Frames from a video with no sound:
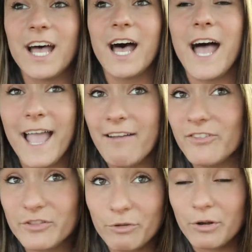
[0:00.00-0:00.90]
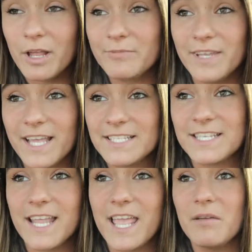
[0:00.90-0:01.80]
I haven't thrown up yet
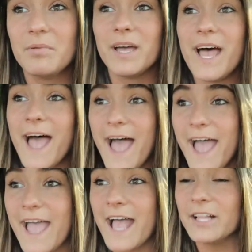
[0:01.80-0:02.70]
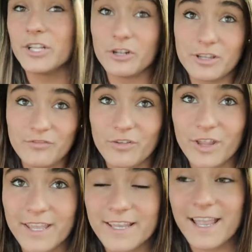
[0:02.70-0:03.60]
today, but I literally feel
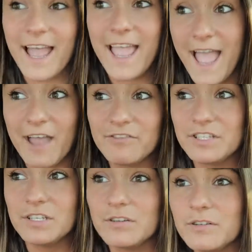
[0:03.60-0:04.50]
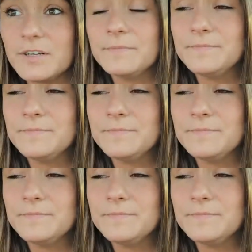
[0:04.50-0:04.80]
like I have to.